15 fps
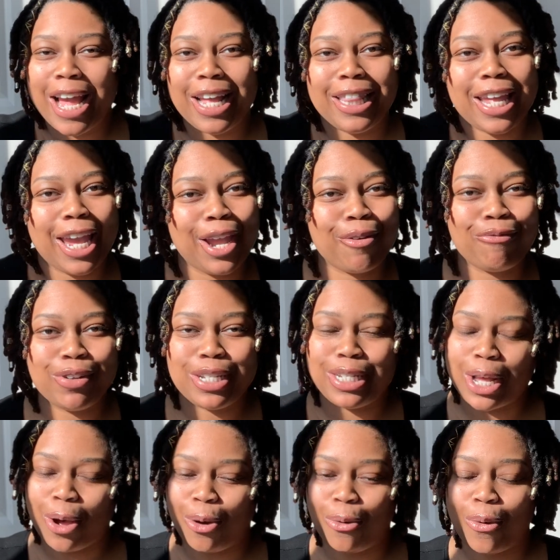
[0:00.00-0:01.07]
the end
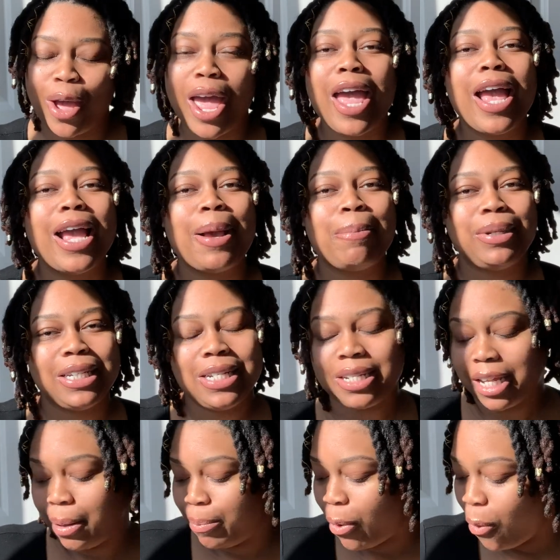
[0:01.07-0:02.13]
result, please
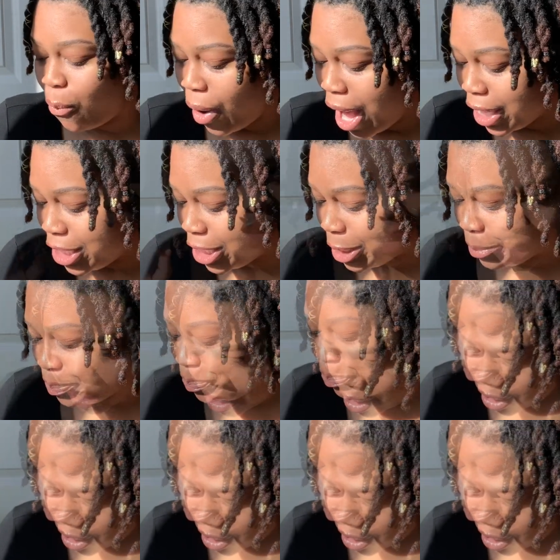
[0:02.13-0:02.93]
keep on watching.